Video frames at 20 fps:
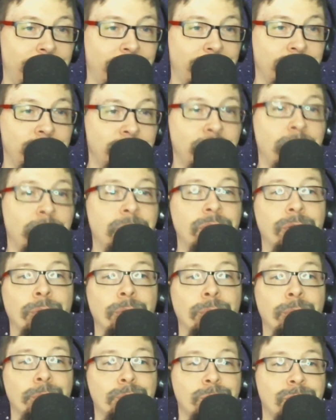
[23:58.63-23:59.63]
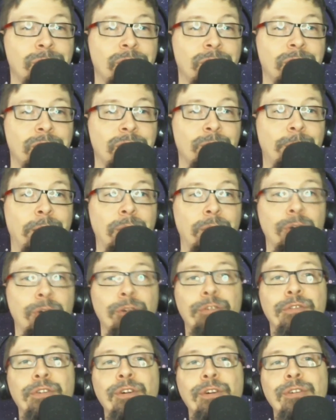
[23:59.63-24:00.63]
She also talked about
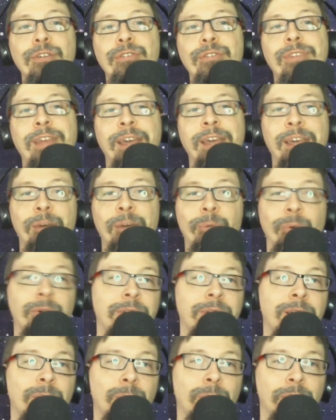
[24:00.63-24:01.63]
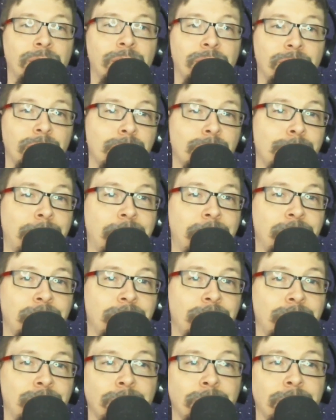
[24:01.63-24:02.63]
her first day working with Sir
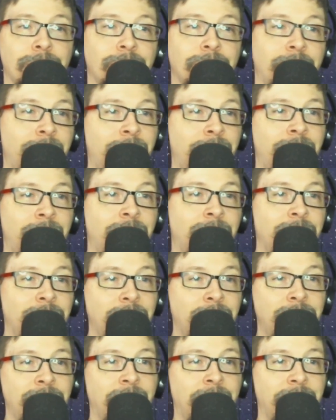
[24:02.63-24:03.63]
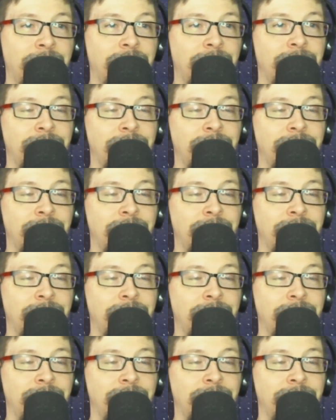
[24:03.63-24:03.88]
Patrick Stewart on the set,